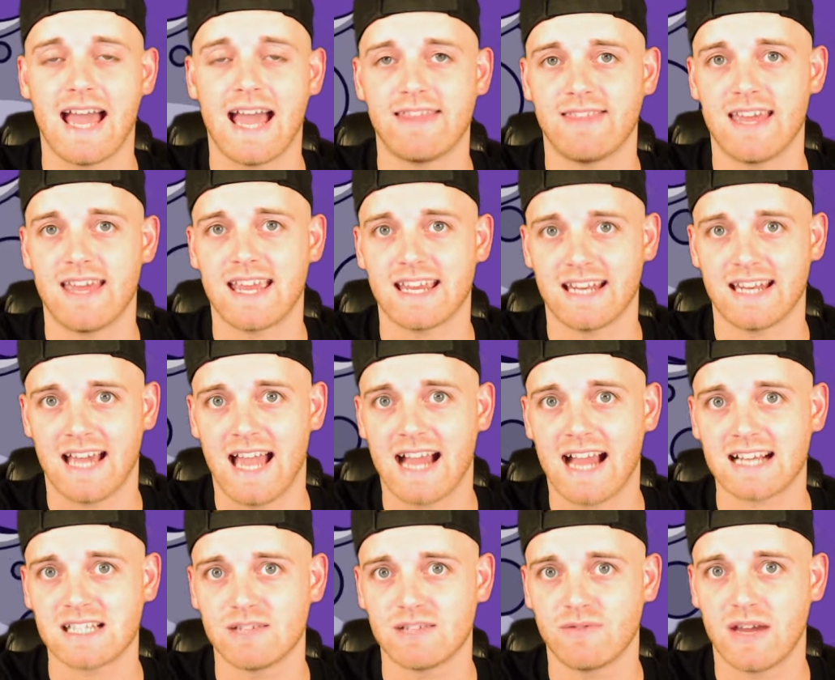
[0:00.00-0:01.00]
and they can
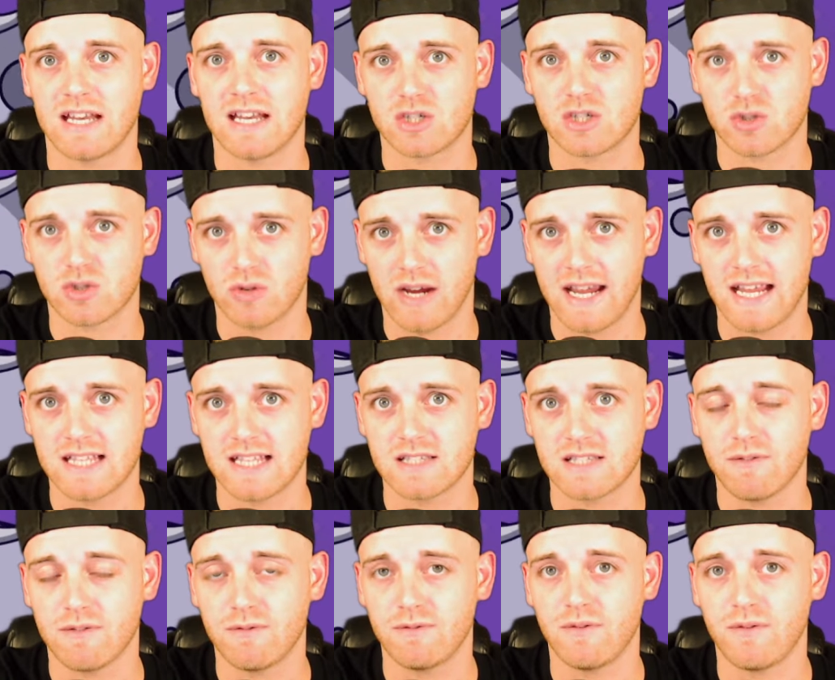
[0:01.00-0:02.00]
activate
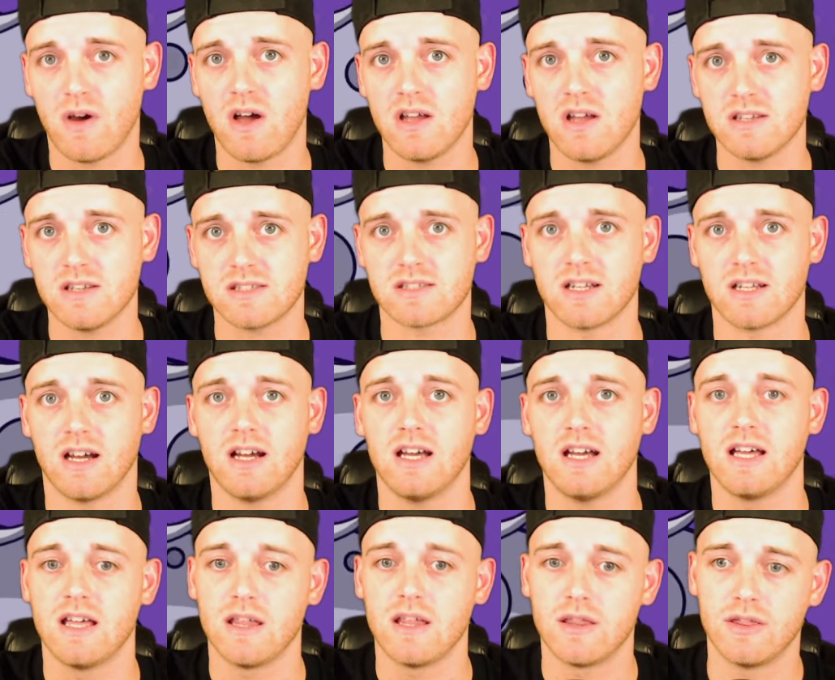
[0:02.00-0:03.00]
trades faster
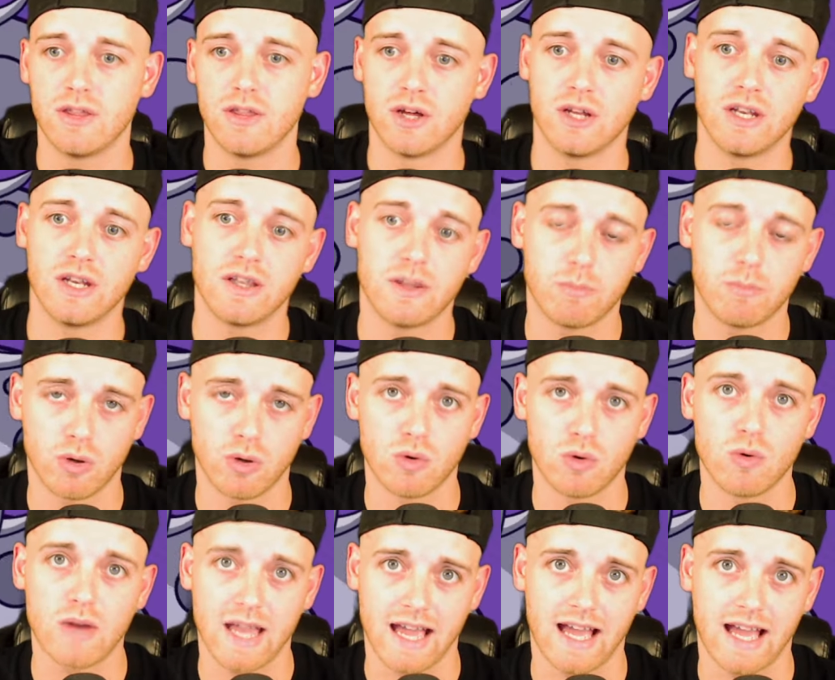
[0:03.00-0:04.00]
than the
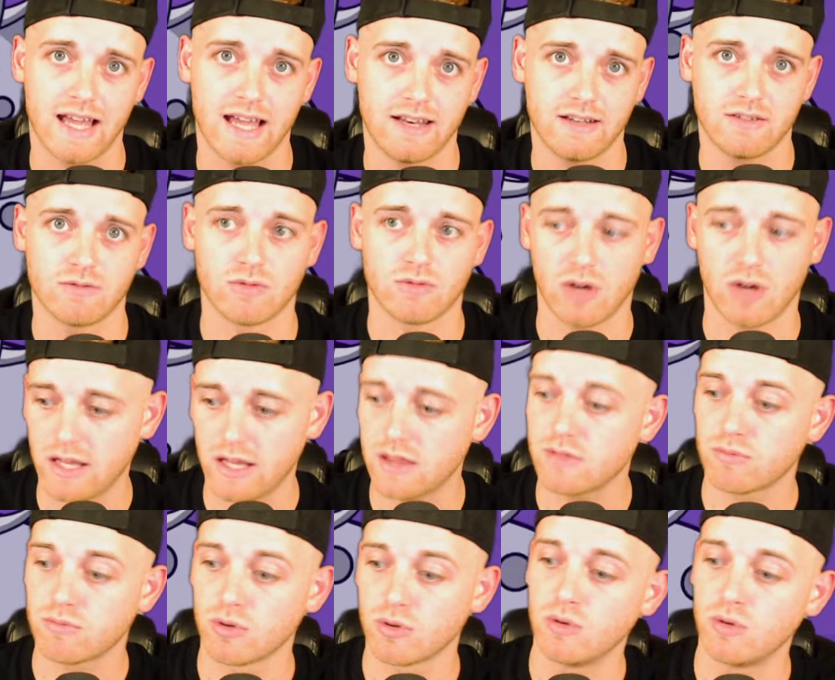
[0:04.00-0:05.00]
pool can
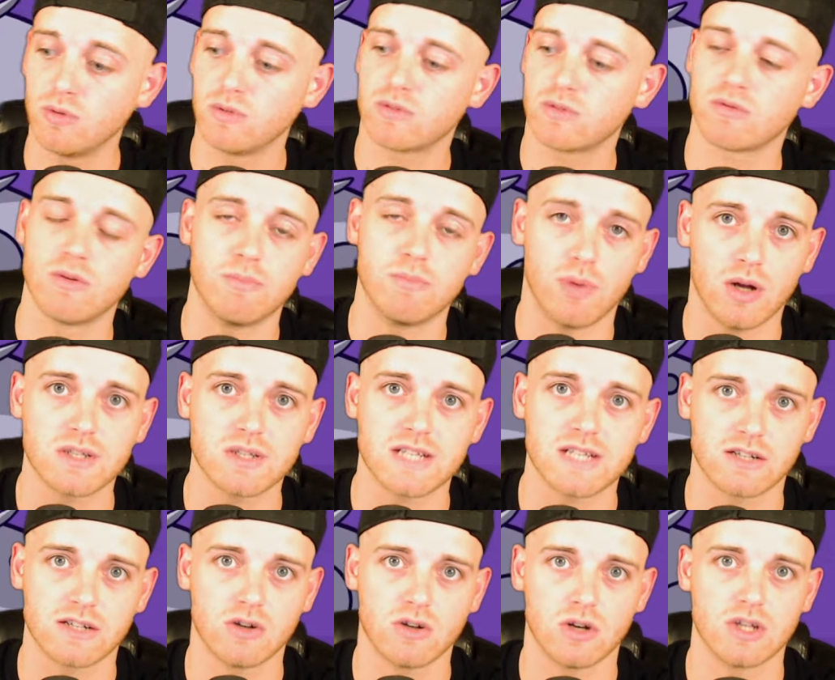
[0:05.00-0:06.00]
right through through bot
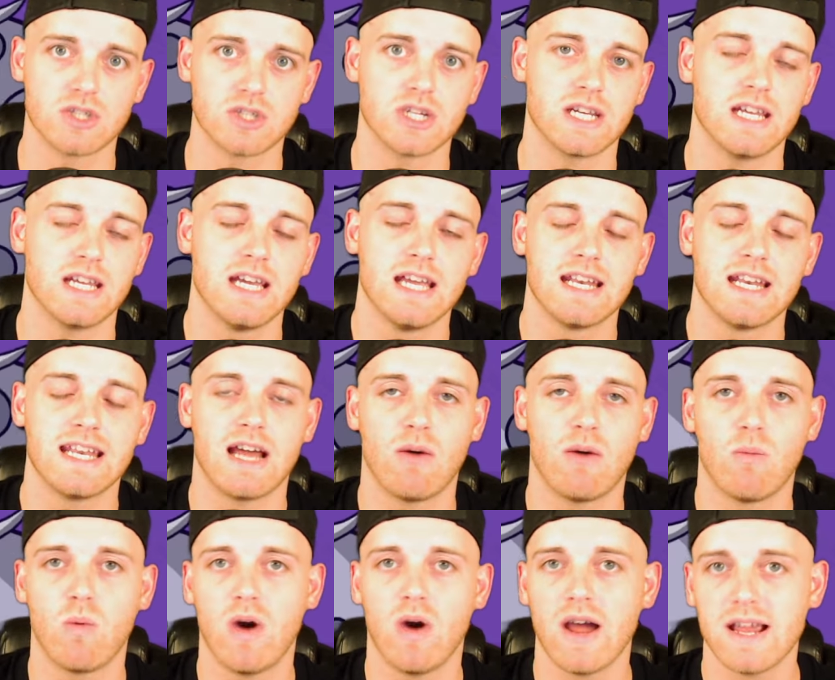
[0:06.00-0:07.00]
technology
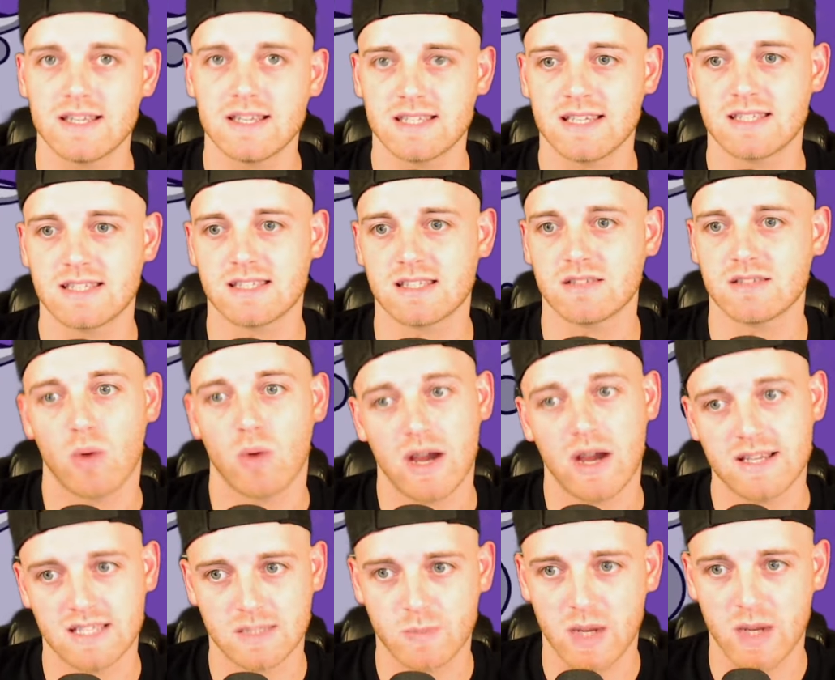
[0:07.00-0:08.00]
now why is this
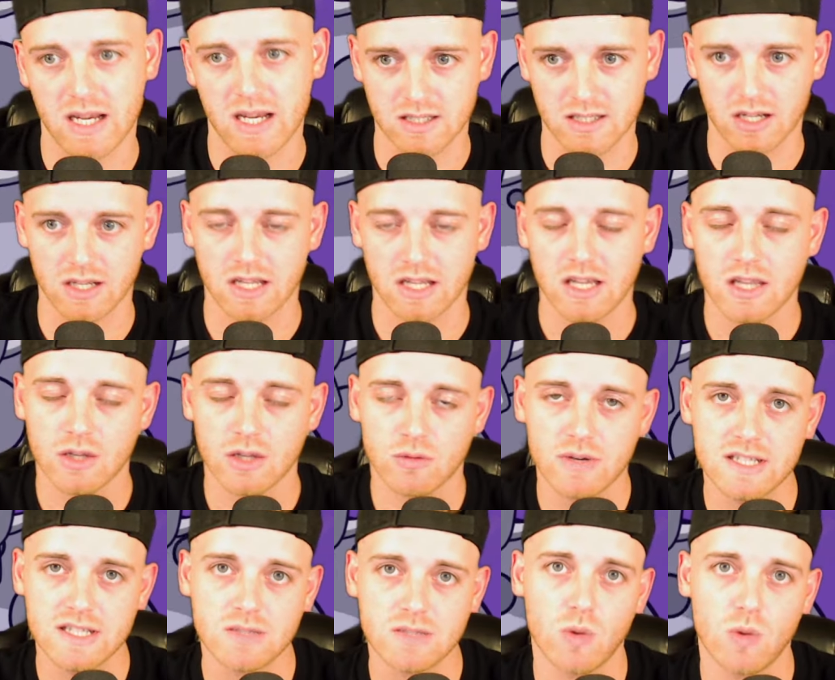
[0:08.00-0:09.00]
why is this being done
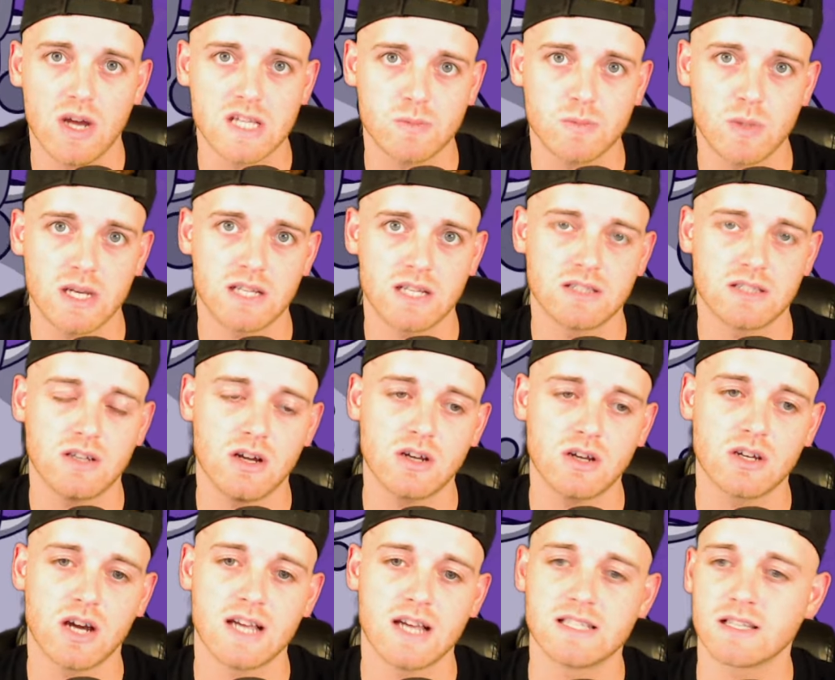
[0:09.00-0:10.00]
the reason why it's being
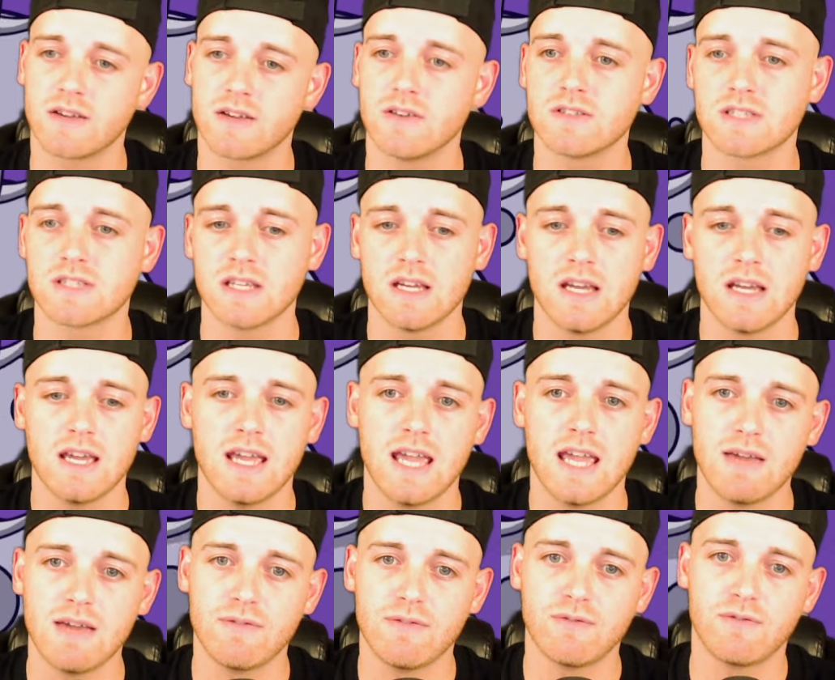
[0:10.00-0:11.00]
done guys because
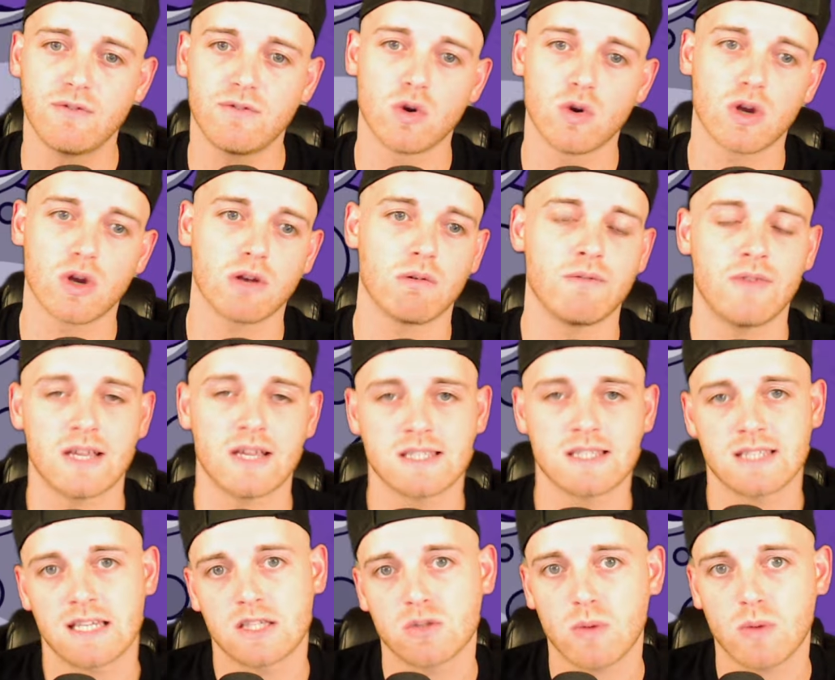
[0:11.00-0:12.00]
if you're going to
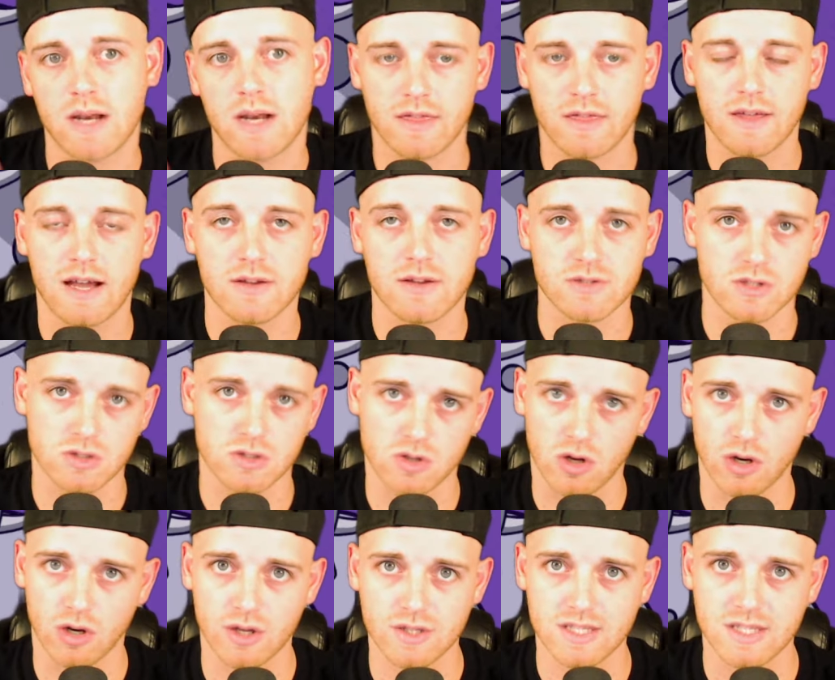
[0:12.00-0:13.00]
invest say
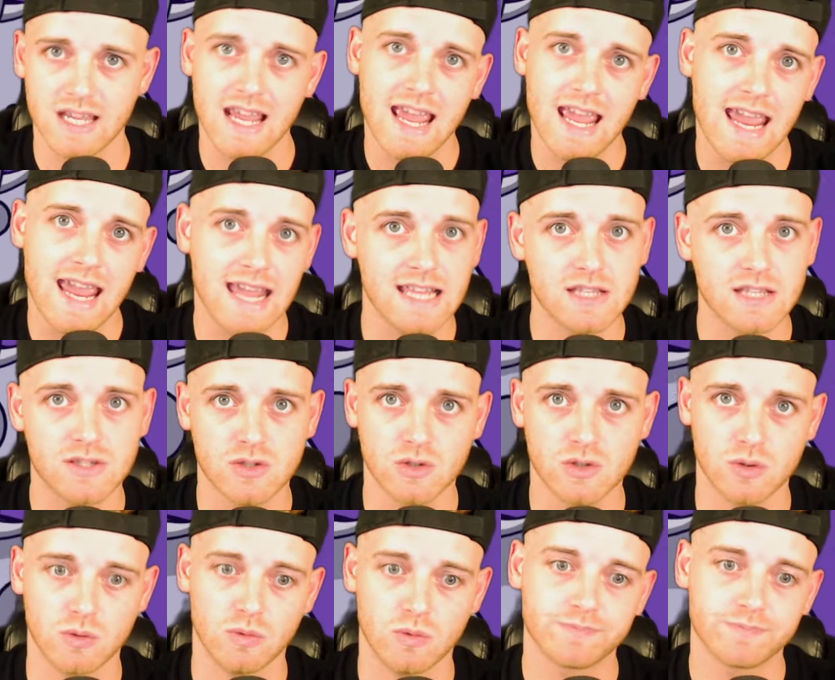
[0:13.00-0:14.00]
$20000
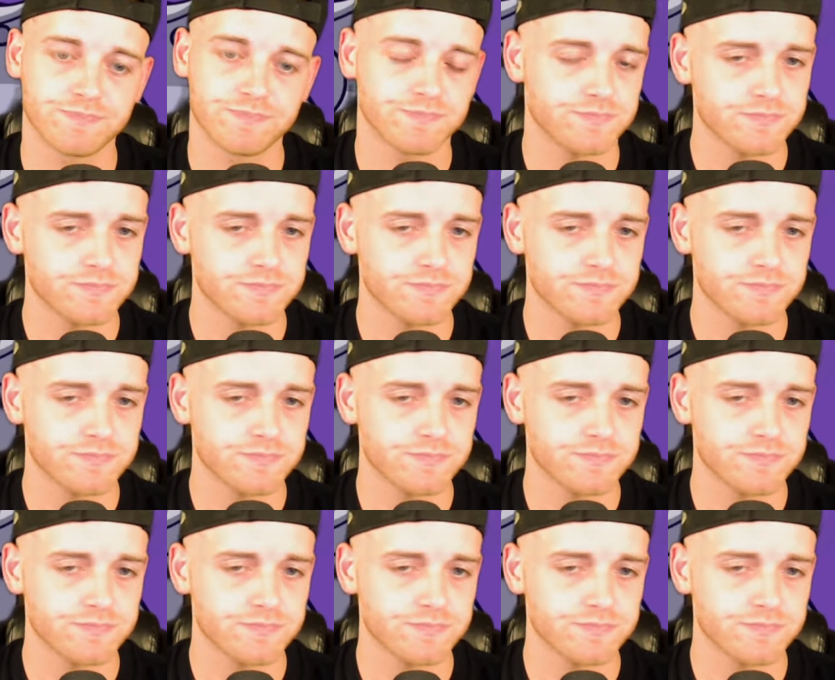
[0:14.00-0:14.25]
into